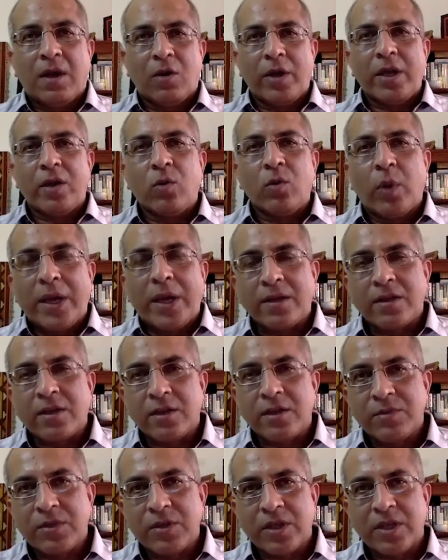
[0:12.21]
Hello and
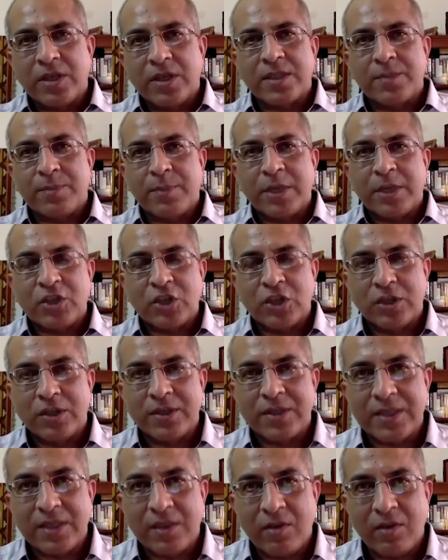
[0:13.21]
welcome to this special
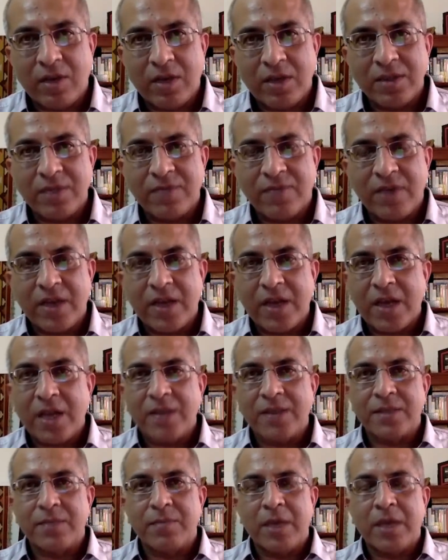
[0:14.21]
series,
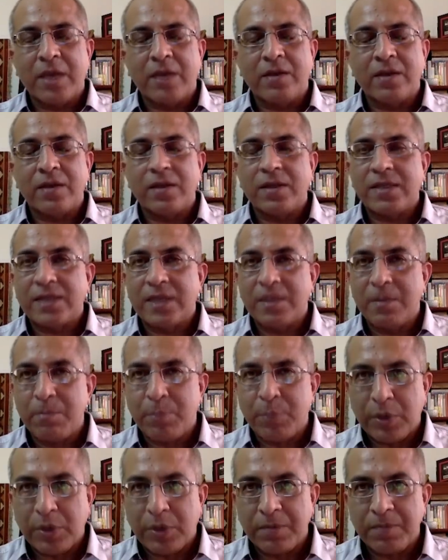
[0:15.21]
Finance Made
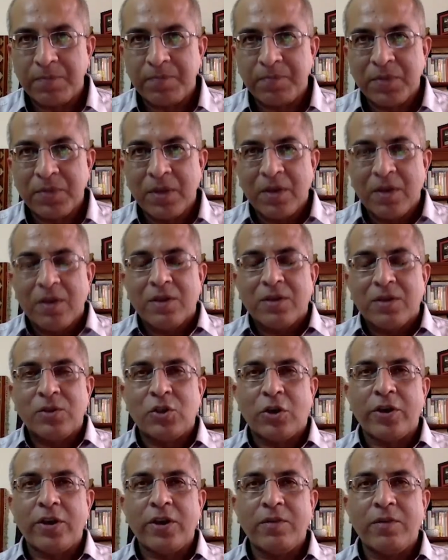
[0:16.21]
Simple.
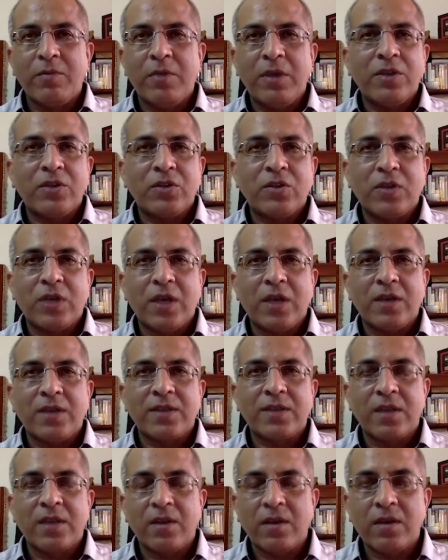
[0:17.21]
Joining me today
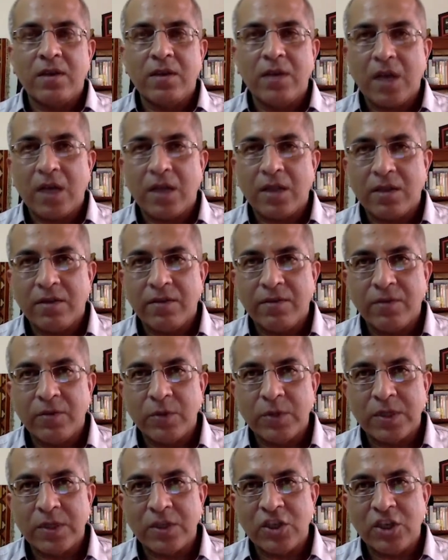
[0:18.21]
is Kiran Yadav,
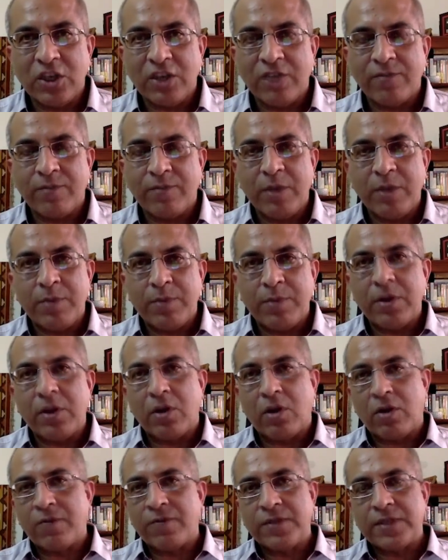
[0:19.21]
who's the Chief
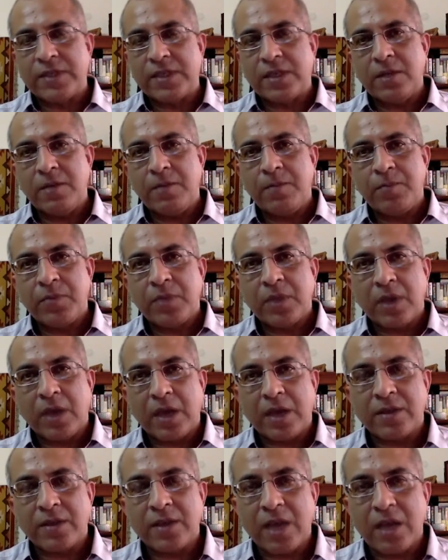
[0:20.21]
People Officer
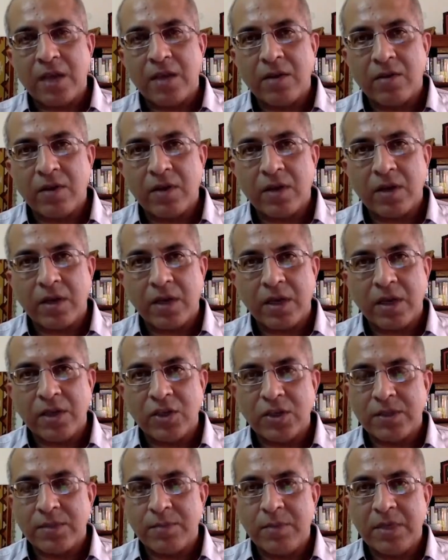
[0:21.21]
at Canara
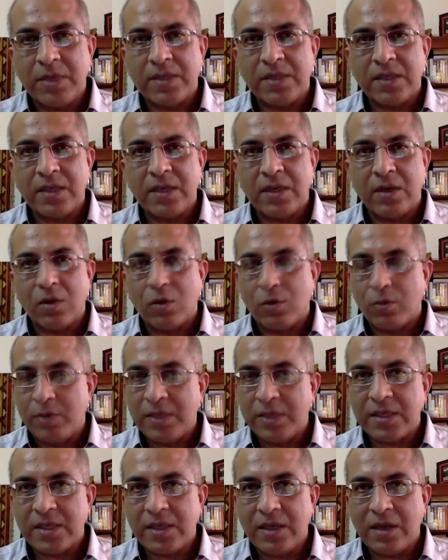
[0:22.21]
HSBC
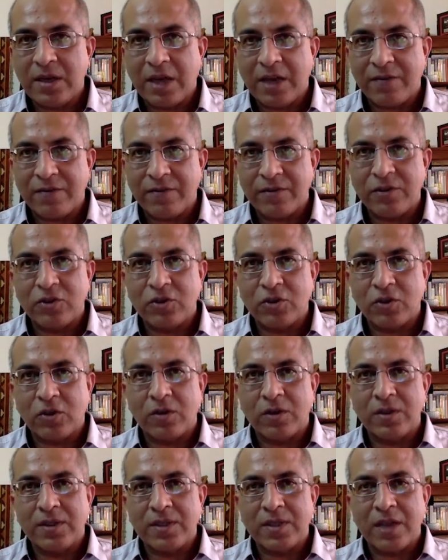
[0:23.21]
OBC Life
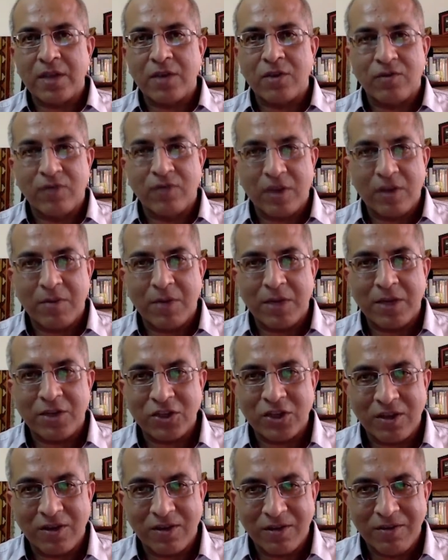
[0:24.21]
Insurance. Thank you very
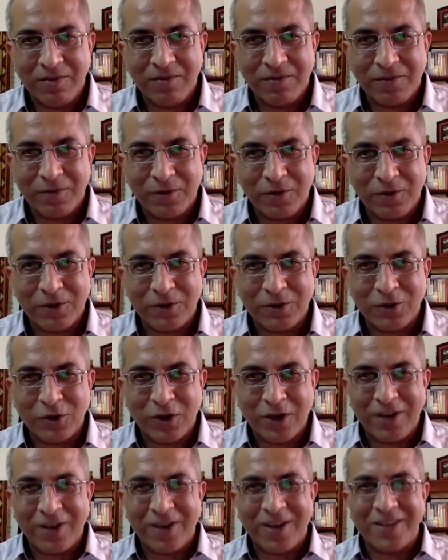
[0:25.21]
much, Kiran, for
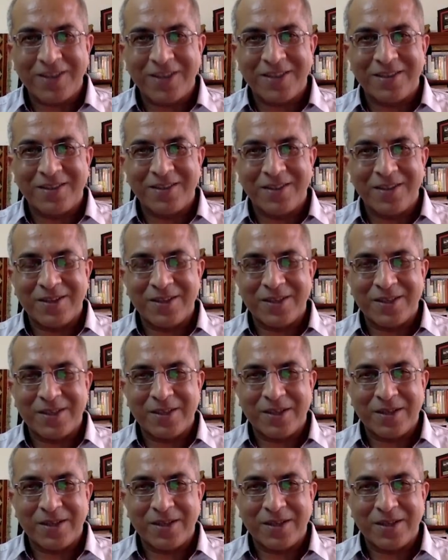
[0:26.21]
joining us in this